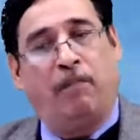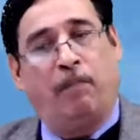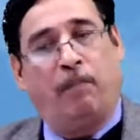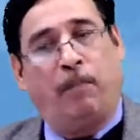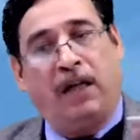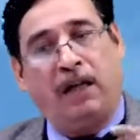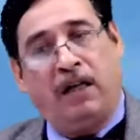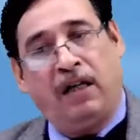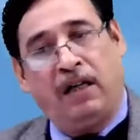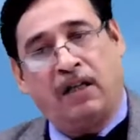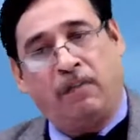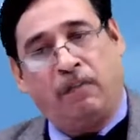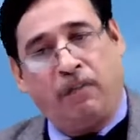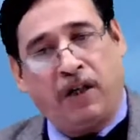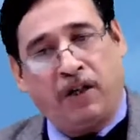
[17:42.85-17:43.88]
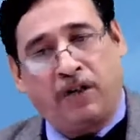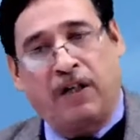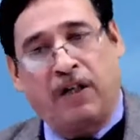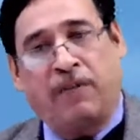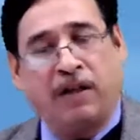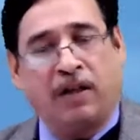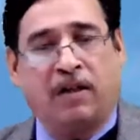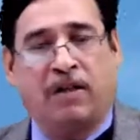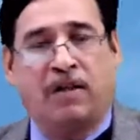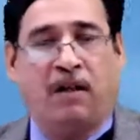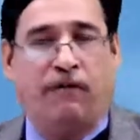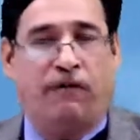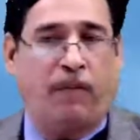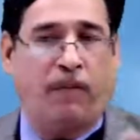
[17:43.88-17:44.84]
but its measurement is
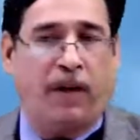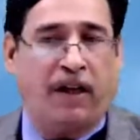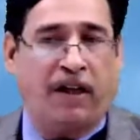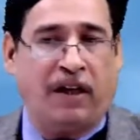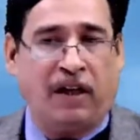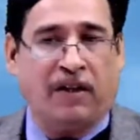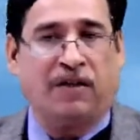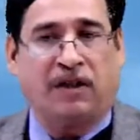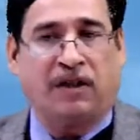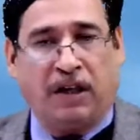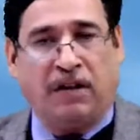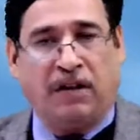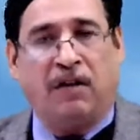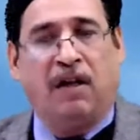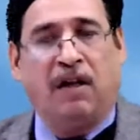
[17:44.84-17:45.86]
covered by AS10.